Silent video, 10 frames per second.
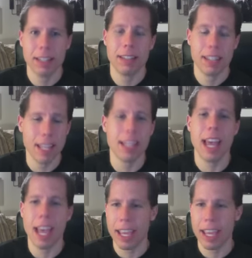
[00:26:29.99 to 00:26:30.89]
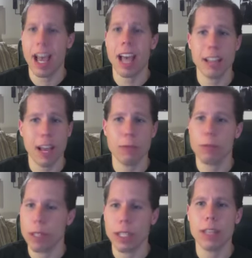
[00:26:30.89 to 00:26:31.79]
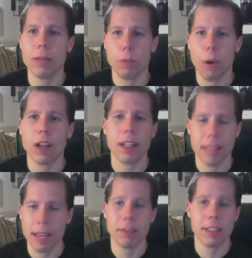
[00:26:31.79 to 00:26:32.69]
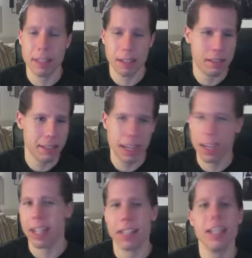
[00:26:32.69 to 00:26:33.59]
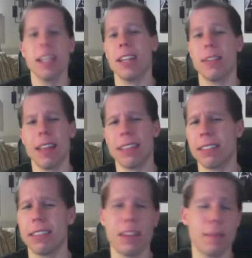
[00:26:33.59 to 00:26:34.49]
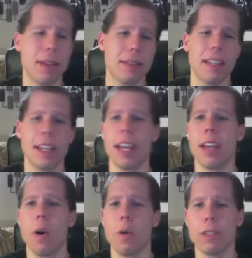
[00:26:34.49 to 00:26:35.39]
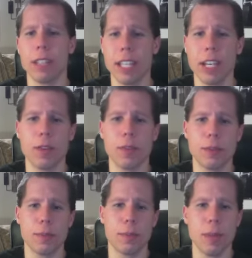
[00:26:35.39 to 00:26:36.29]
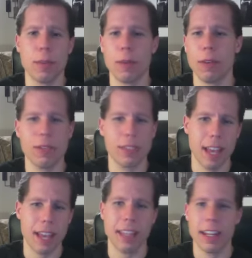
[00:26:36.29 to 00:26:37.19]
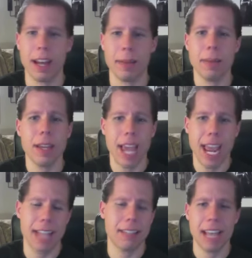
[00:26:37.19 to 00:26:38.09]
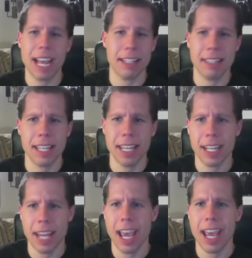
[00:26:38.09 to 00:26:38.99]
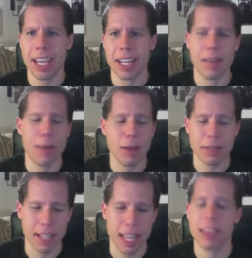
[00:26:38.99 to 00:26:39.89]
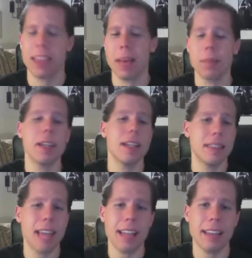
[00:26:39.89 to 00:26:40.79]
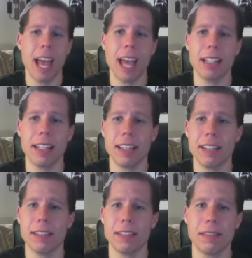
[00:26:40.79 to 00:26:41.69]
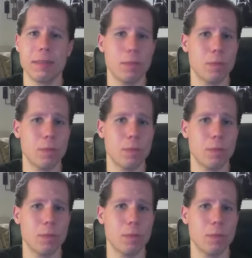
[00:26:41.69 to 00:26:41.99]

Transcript: TNA. I really wanted them to succeed. And, you know, that's the thing about TNA. Over the years, people have said that I'm anti-TNA and I'm out to get them. That is